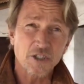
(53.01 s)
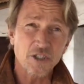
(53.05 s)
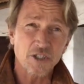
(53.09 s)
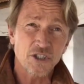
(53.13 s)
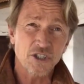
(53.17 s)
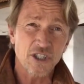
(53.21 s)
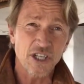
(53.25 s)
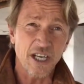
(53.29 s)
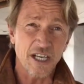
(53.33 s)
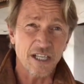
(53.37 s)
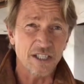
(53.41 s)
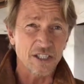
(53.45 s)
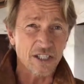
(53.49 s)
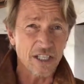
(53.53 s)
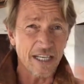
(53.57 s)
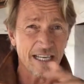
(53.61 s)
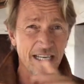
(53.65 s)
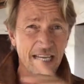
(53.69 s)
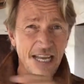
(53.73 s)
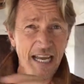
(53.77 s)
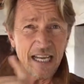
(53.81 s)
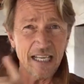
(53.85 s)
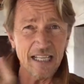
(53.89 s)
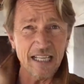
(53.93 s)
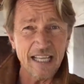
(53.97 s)
Ciel is at
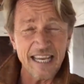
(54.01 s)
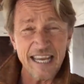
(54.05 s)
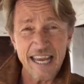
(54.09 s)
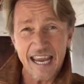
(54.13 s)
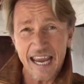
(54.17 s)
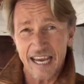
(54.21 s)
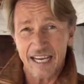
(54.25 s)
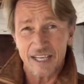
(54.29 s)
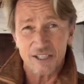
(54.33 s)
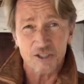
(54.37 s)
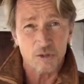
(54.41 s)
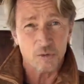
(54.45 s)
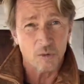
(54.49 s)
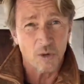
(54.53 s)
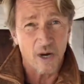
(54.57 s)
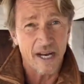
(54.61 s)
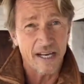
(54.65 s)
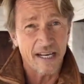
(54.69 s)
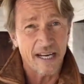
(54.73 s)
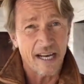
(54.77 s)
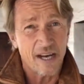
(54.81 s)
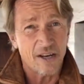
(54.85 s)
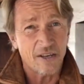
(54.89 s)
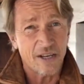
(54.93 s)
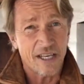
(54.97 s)
LAX right
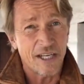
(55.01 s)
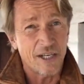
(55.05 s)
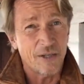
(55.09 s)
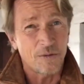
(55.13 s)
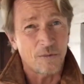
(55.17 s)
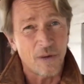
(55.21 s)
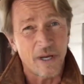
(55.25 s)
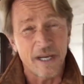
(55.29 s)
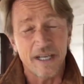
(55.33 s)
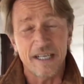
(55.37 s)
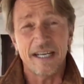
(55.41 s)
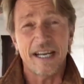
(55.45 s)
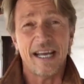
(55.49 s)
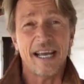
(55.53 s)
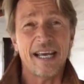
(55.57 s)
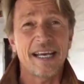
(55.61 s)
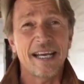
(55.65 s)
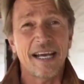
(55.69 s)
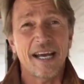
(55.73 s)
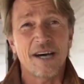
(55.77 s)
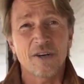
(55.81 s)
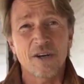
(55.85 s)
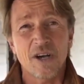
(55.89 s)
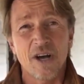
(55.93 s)
now getting ready to head out